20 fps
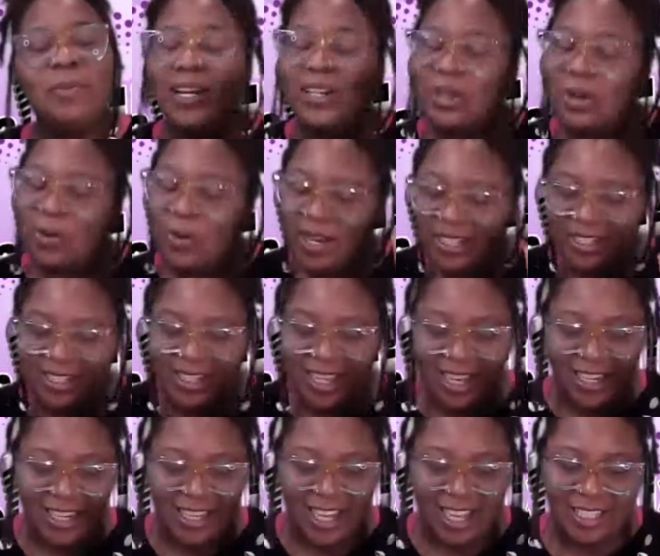I know I
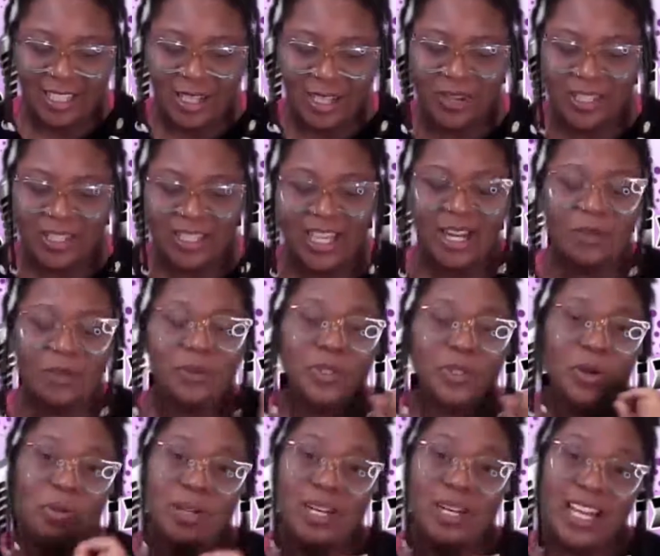said the last time I said it was
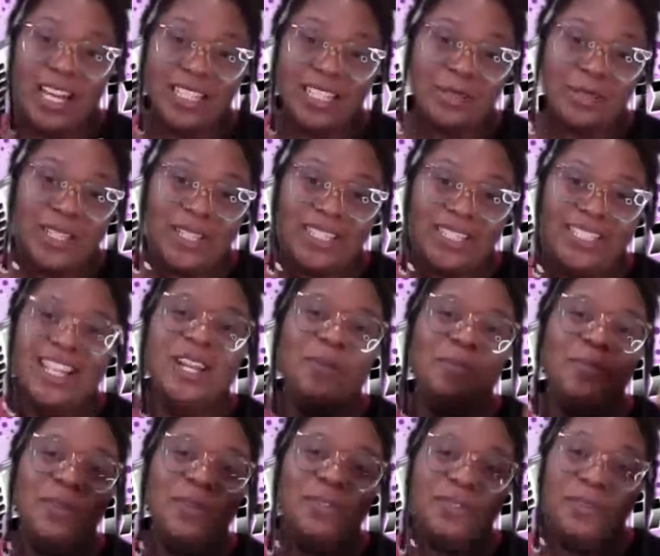gonna be the last time I said
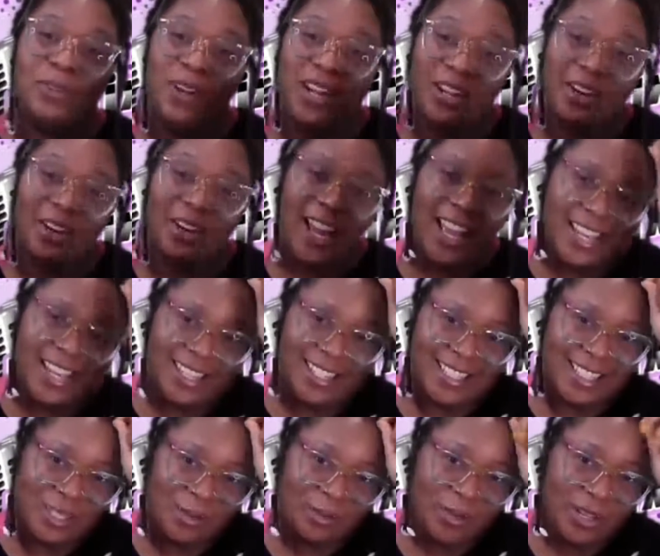it, but for real, I had to
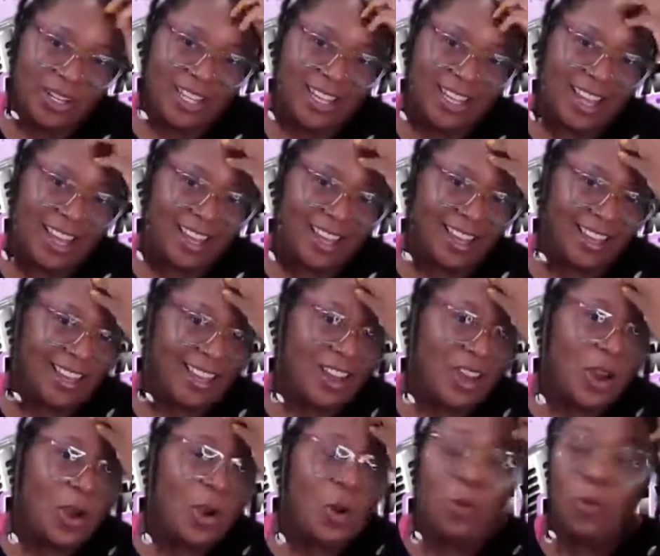just put it there
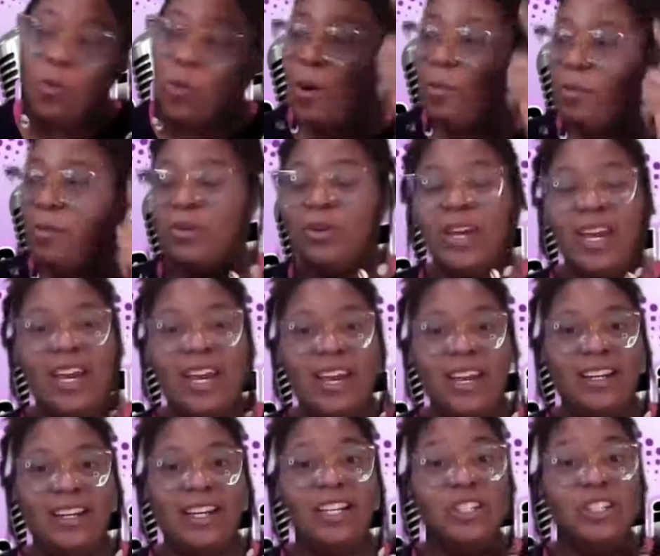one more
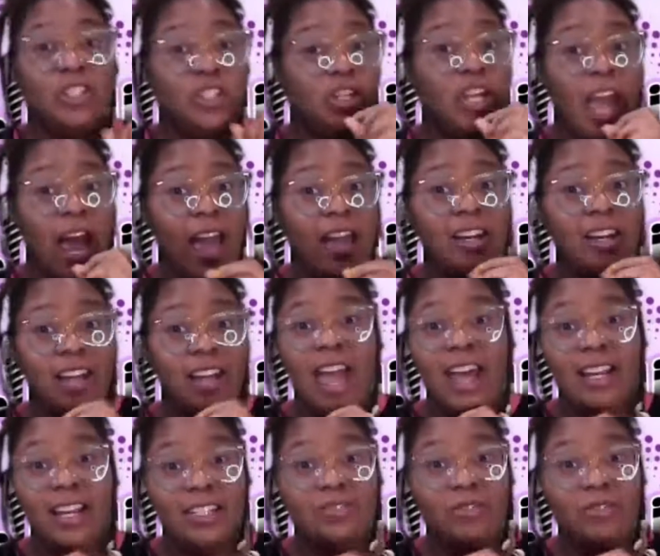again because
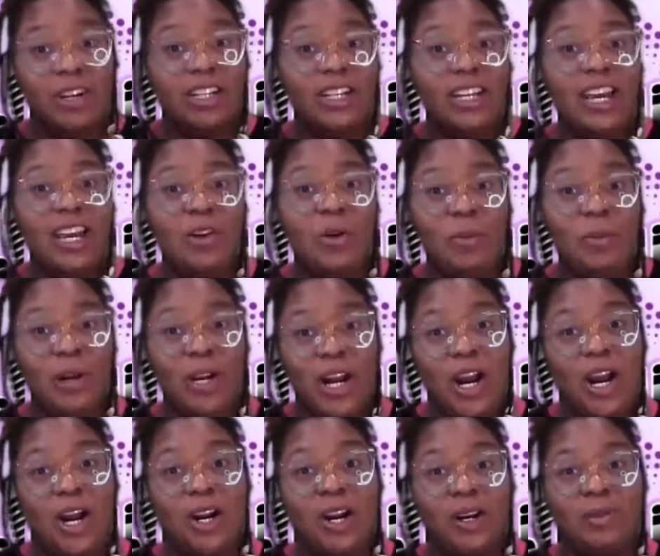that is really getting on my
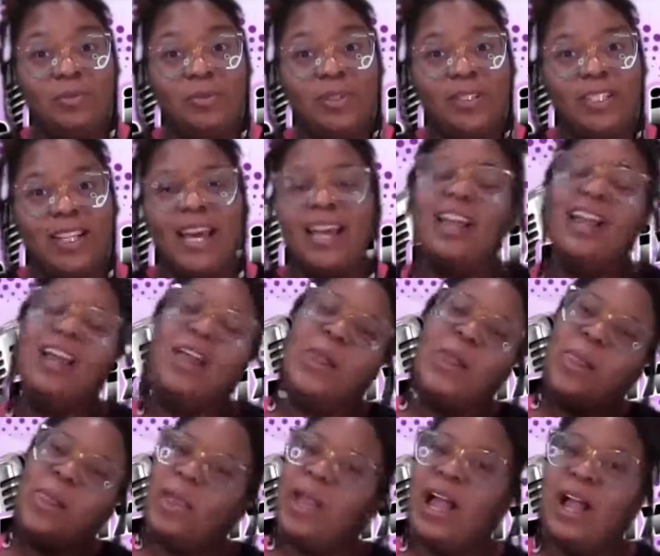nerves. Like,
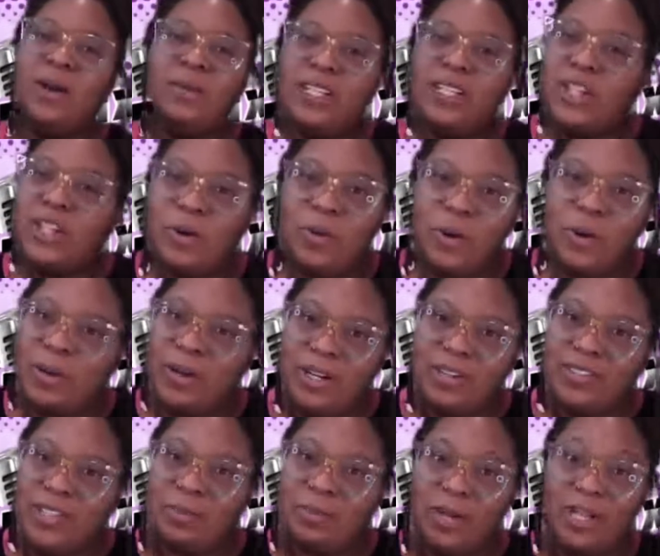I don't let y'all work my
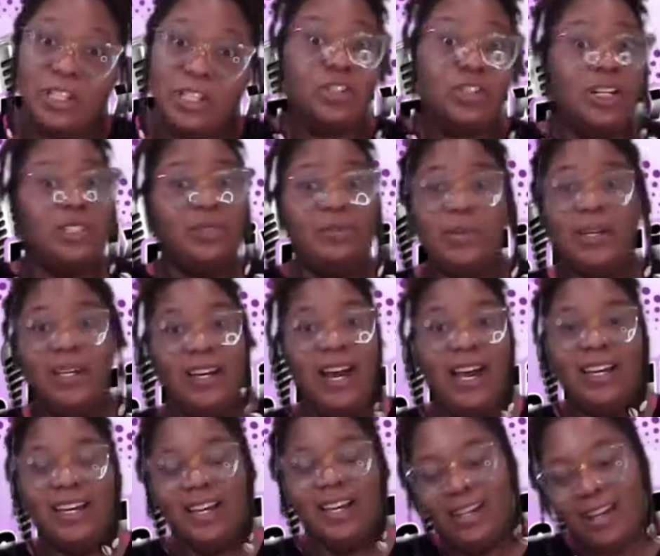nerves that much. Trust me,
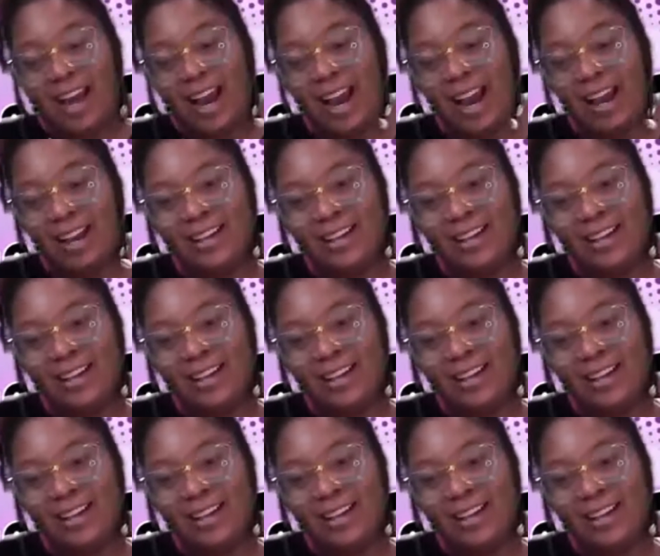I cannot.